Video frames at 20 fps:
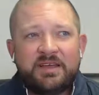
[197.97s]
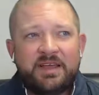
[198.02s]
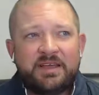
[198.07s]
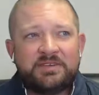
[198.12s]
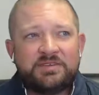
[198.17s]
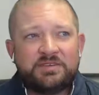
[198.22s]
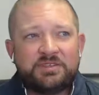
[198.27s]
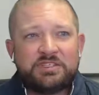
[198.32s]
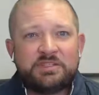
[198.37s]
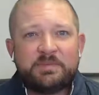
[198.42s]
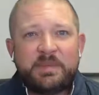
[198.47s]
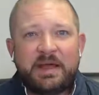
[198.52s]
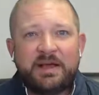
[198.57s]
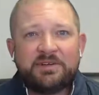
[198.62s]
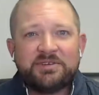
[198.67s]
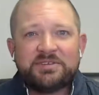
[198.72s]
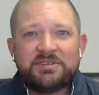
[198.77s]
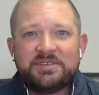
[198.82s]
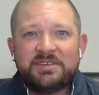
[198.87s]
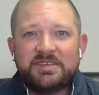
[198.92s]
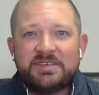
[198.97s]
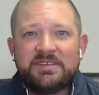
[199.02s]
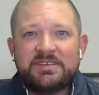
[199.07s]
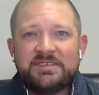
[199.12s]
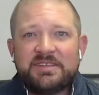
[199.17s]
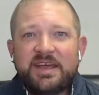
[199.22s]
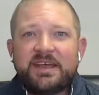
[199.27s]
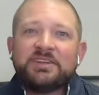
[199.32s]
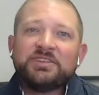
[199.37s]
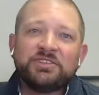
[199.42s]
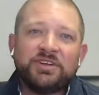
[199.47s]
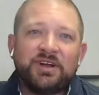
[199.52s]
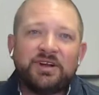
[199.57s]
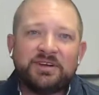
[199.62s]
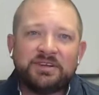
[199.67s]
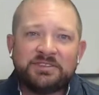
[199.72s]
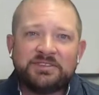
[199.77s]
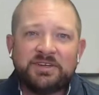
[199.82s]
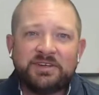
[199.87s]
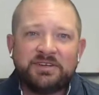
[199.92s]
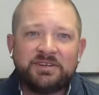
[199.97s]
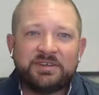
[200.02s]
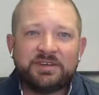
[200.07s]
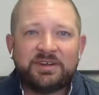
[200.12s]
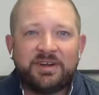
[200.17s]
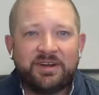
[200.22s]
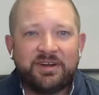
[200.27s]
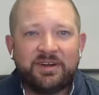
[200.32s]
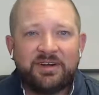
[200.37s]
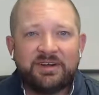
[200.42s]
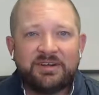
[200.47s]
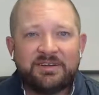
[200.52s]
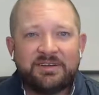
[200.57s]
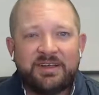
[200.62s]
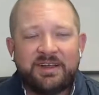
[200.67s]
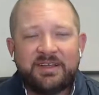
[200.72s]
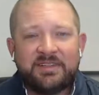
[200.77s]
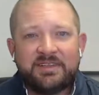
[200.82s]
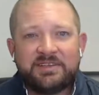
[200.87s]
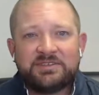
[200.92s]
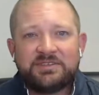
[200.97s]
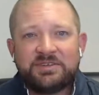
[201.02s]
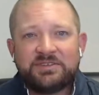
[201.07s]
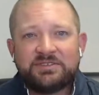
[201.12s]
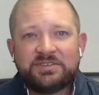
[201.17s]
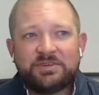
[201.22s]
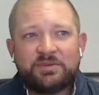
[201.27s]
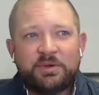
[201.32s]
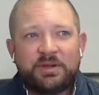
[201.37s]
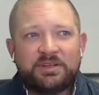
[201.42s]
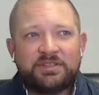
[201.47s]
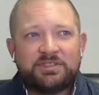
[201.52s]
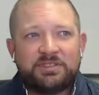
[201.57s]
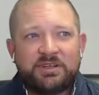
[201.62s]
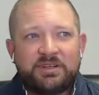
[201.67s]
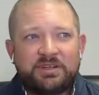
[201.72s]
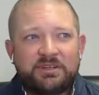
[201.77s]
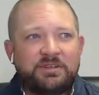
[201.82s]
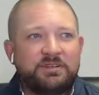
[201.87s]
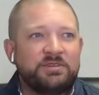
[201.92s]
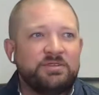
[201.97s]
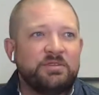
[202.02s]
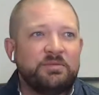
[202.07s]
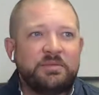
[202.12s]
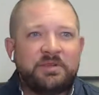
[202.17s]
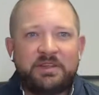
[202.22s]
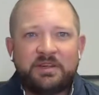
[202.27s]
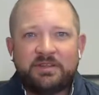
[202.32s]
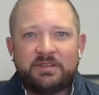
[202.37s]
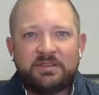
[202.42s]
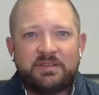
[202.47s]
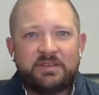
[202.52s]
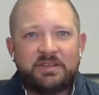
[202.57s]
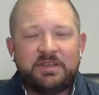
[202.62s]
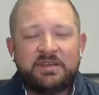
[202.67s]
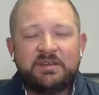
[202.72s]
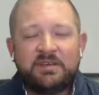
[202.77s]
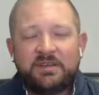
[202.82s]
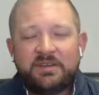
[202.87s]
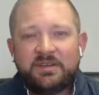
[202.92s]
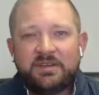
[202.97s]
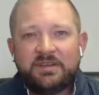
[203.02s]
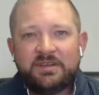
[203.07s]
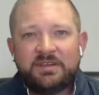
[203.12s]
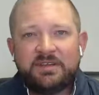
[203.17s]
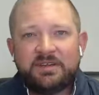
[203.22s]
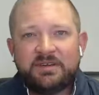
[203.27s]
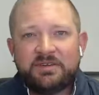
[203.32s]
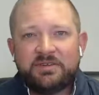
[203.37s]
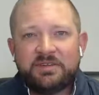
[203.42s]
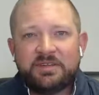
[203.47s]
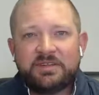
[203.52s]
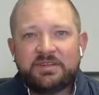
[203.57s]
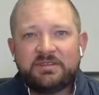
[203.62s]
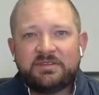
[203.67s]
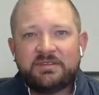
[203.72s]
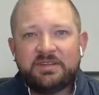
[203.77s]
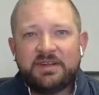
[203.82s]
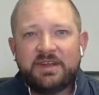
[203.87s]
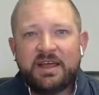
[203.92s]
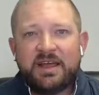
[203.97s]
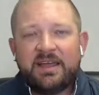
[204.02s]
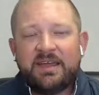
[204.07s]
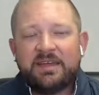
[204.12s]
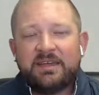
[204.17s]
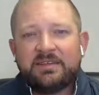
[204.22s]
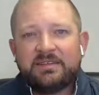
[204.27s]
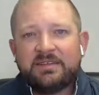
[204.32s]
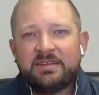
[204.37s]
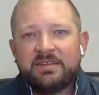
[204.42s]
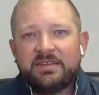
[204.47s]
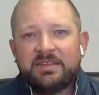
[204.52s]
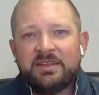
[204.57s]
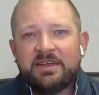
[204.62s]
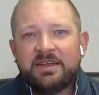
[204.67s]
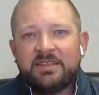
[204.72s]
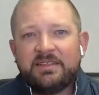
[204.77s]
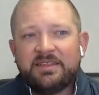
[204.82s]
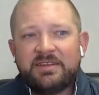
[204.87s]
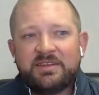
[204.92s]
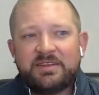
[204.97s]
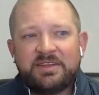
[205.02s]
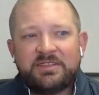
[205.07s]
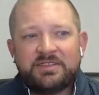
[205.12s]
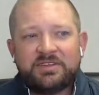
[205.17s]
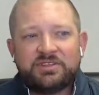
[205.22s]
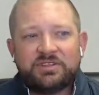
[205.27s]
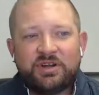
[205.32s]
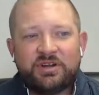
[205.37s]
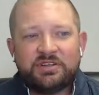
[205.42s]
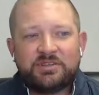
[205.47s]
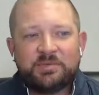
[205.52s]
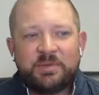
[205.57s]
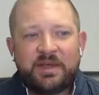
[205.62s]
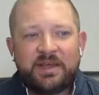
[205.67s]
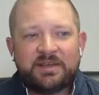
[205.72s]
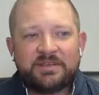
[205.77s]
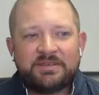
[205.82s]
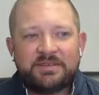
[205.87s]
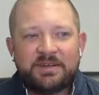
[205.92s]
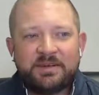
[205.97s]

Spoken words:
As your spouse sees that charge on your card, they start to question, and you immediately deny it, and then you get the chargebacks.